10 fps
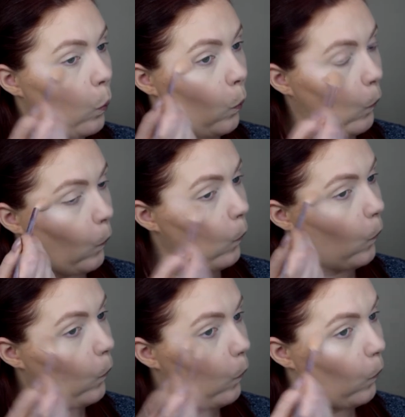
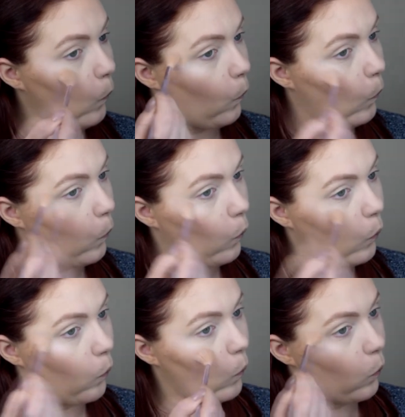
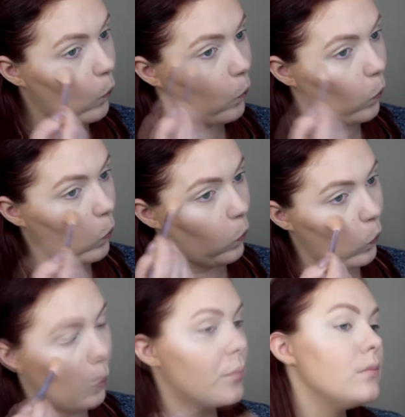
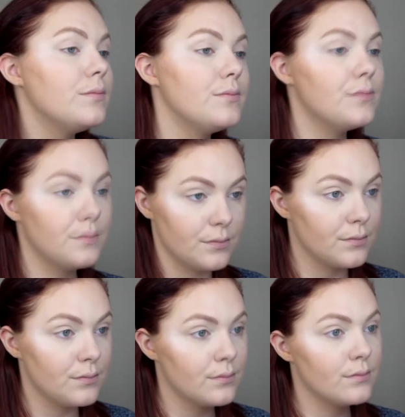
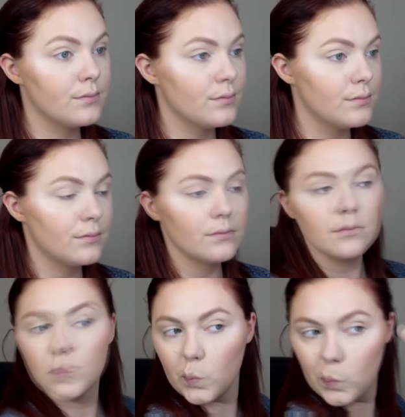
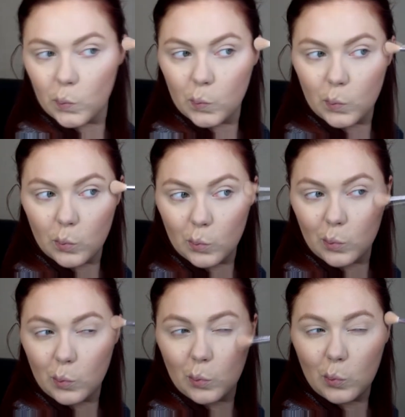
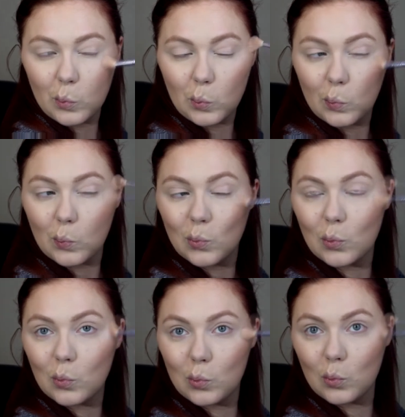
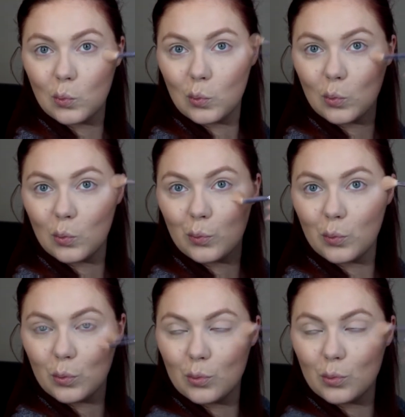[no speech]